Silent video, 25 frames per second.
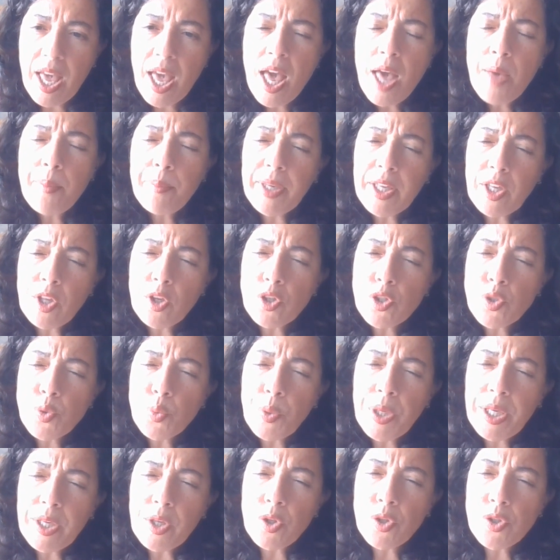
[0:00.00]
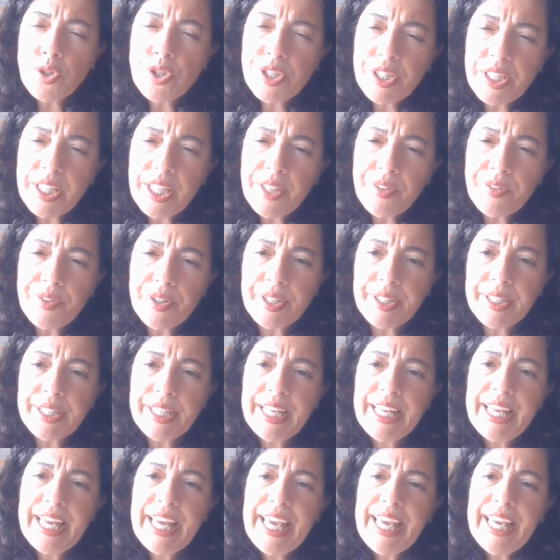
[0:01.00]
because we consider
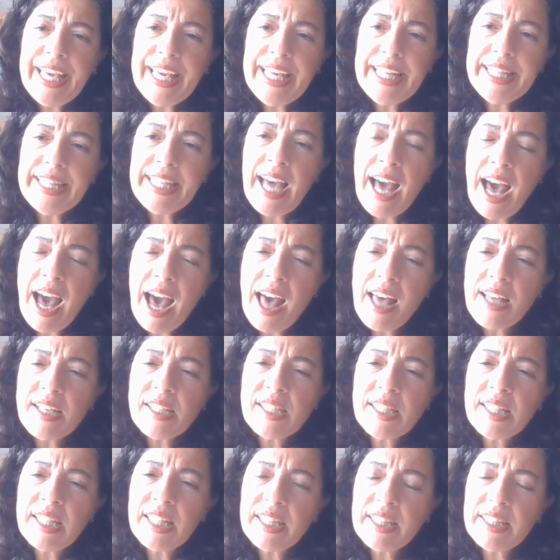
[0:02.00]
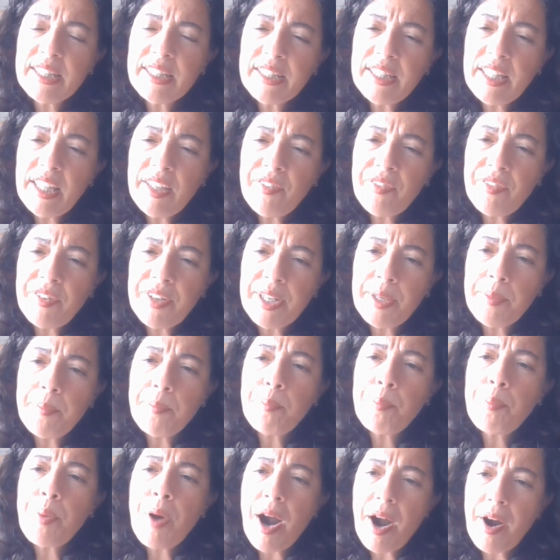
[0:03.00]
it has
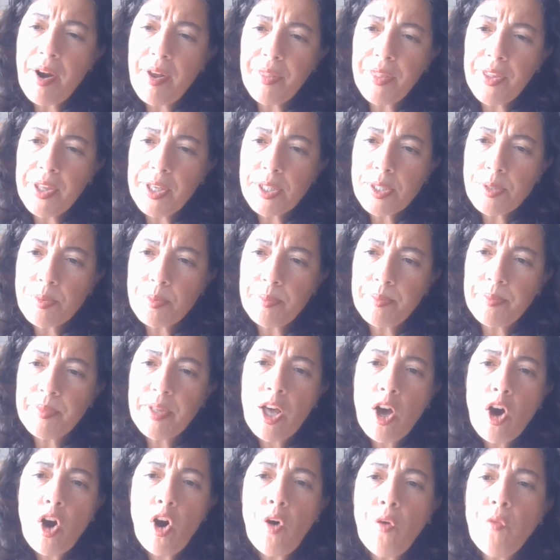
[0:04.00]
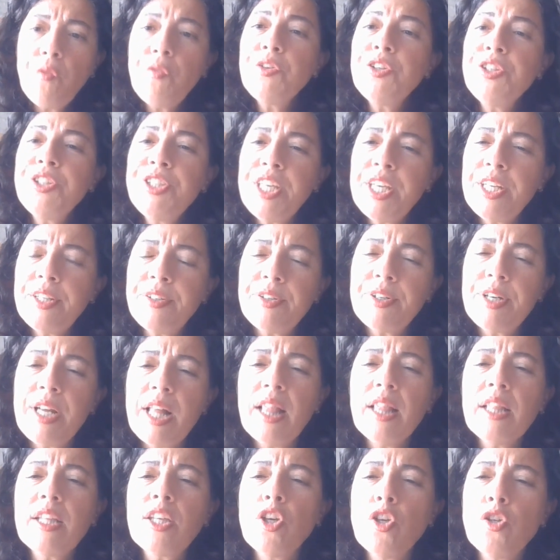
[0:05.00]
different paradigms of
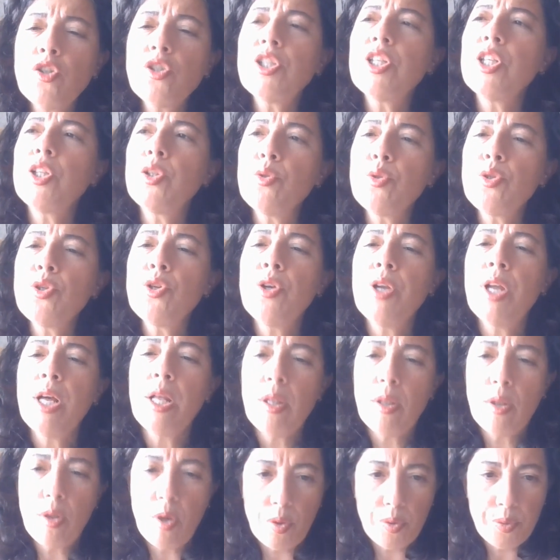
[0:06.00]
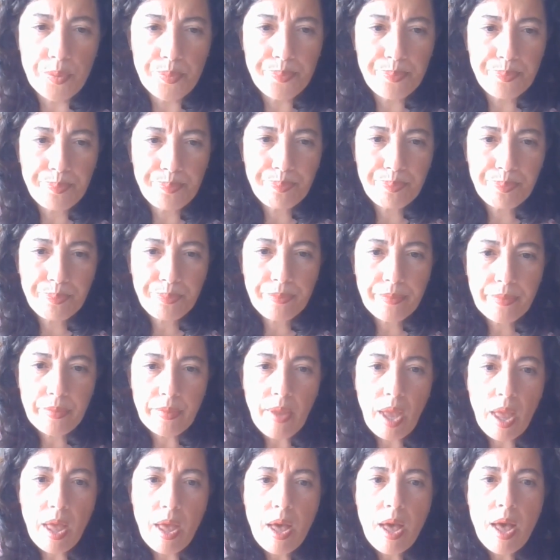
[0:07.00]
general constitutional law.
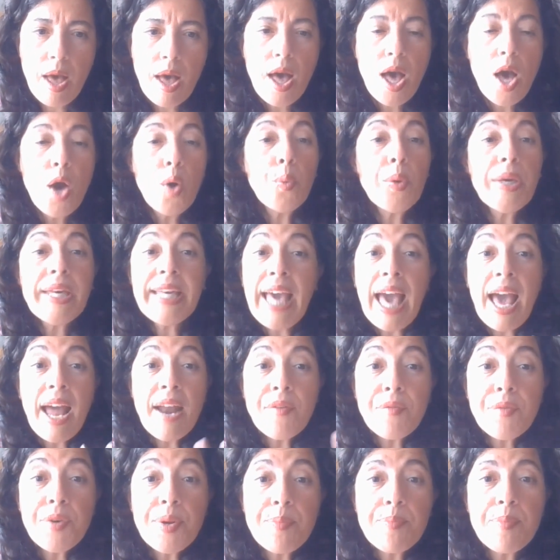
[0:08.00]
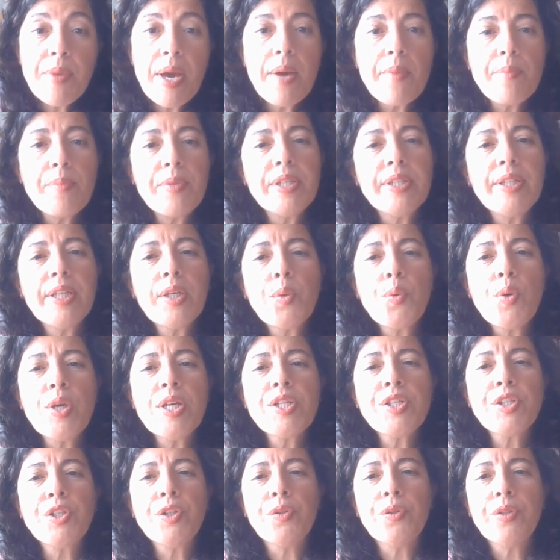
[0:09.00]
We can remember the
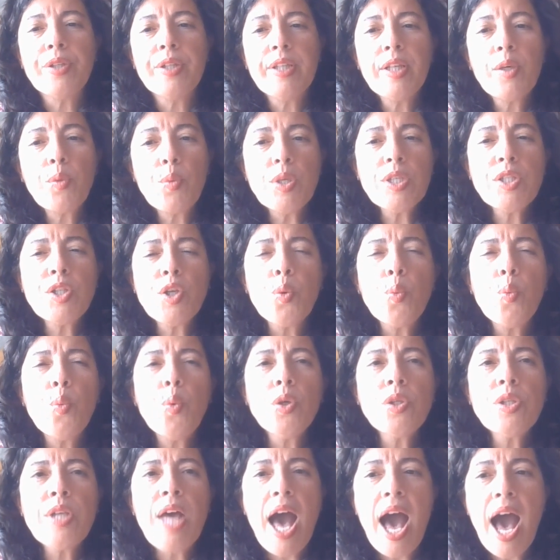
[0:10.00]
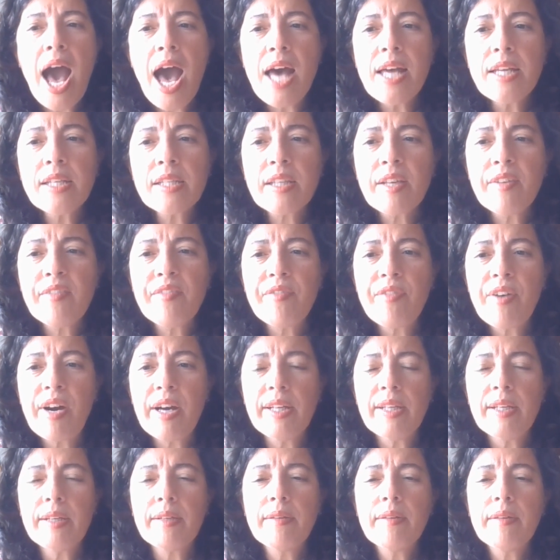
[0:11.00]
question. The question was asked
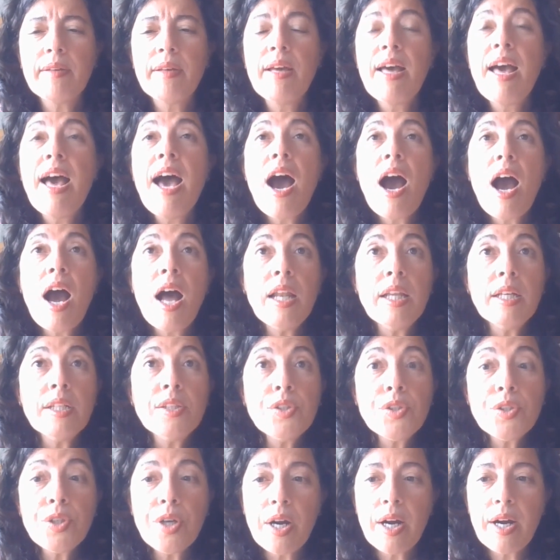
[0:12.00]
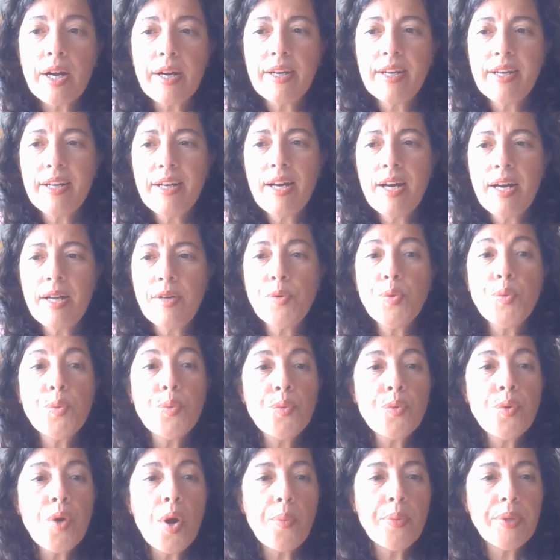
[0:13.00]
by Alan Turing and
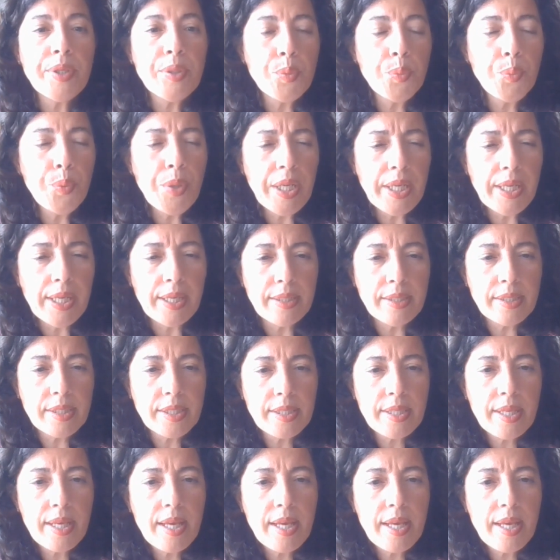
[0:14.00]
Robert Williams.